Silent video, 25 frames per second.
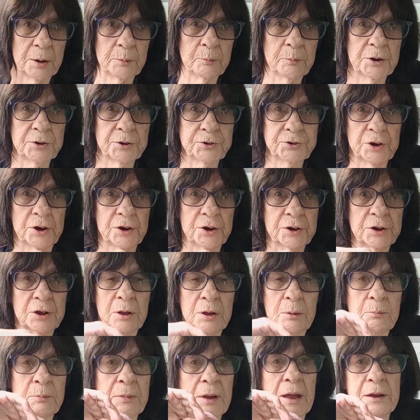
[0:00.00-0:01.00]
My son
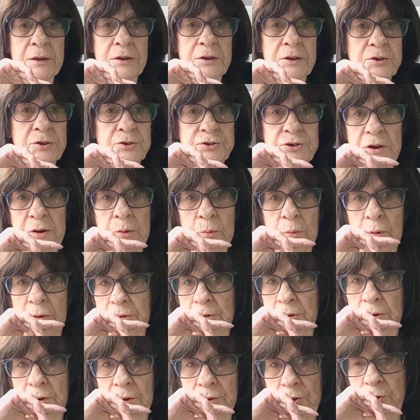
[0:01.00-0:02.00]
come back. He said he wasn't
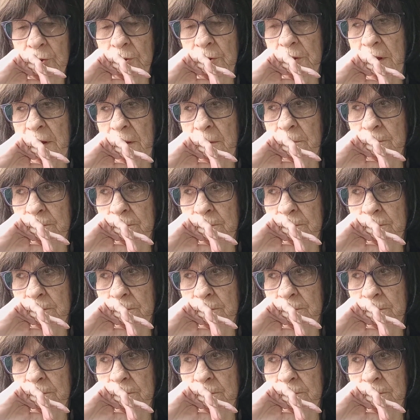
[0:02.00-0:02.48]
going to do that,